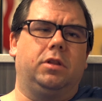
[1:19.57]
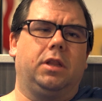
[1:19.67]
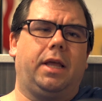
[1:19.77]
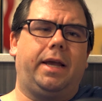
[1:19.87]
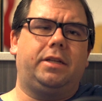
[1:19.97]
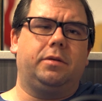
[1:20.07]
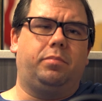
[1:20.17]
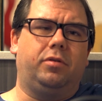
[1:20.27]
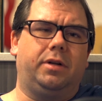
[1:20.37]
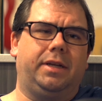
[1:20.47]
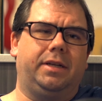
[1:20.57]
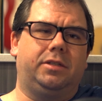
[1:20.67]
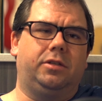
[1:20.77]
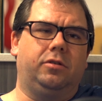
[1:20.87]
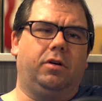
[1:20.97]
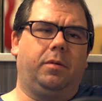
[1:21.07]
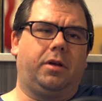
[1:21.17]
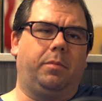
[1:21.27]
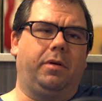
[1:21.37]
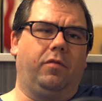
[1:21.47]
like to put into
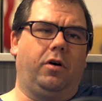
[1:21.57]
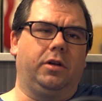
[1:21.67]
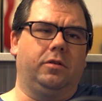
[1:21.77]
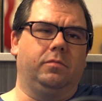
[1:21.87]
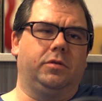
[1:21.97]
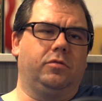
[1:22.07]
upcoming volumes,